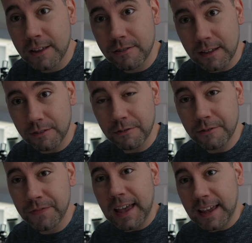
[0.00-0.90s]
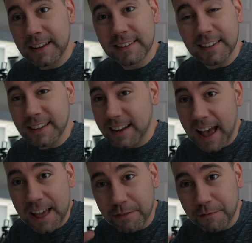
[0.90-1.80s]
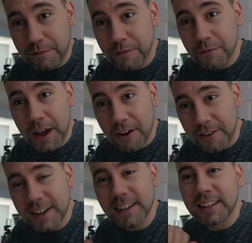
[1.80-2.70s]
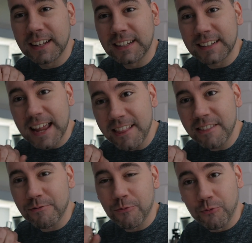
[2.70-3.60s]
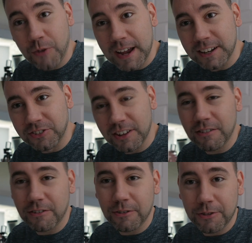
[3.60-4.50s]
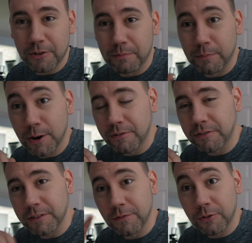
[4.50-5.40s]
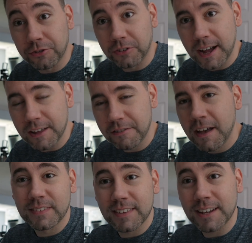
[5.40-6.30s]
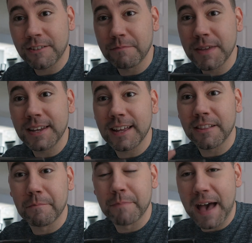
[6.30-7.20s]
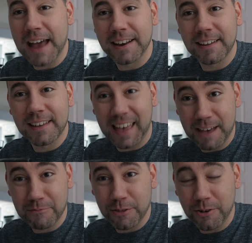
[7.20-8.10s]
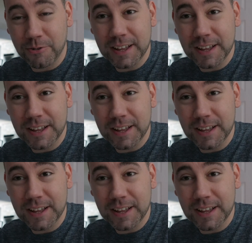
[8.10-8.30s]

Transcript: sensor, and it has varied lens ranges, although they're mostly virtualized. That doesn't mean it's a bad camera though.